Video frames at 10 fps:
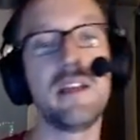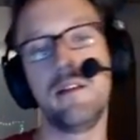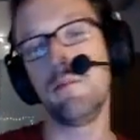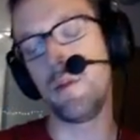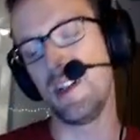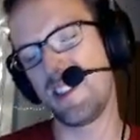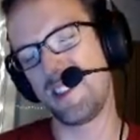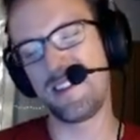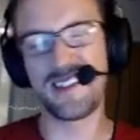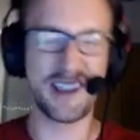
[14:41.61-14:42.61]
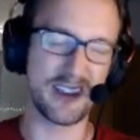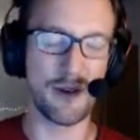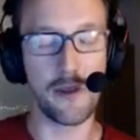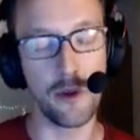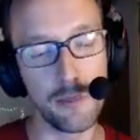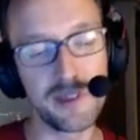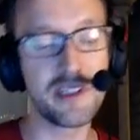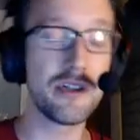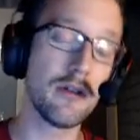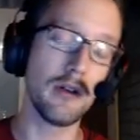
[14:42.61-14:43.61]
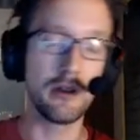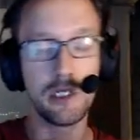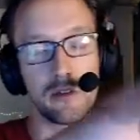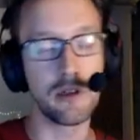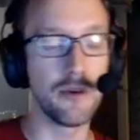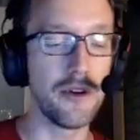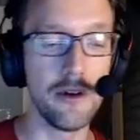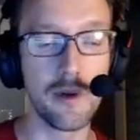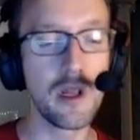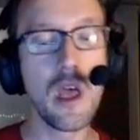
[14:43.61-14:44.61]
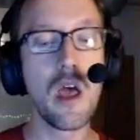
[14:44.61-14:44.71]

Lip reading: and maybe it sticks around the old position, or it'll go with the new one.